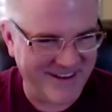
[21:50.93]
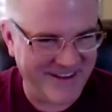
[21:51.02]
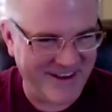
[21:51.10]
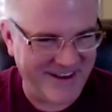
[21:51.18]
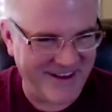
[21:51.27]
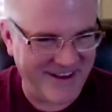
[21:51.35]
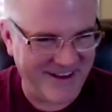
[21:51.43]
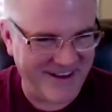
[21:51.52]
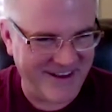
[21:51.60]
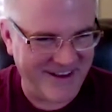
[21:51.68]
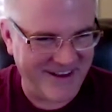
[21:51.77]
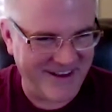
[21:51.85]
that
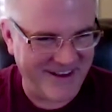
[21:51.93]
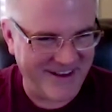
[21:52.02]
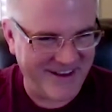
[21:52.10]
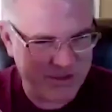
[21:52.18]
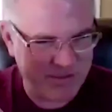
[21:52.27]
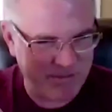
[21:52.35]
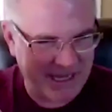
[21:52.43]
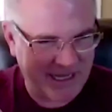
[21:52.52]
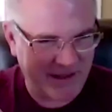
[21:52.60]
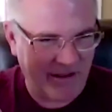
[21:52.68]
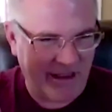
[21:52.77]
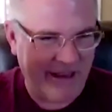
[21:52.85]
helps make life
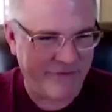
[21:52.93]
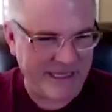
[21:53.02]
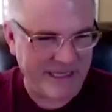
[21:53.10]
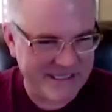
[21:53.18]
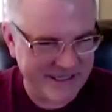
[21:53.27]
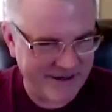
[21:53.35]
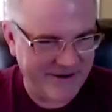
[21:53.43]
easier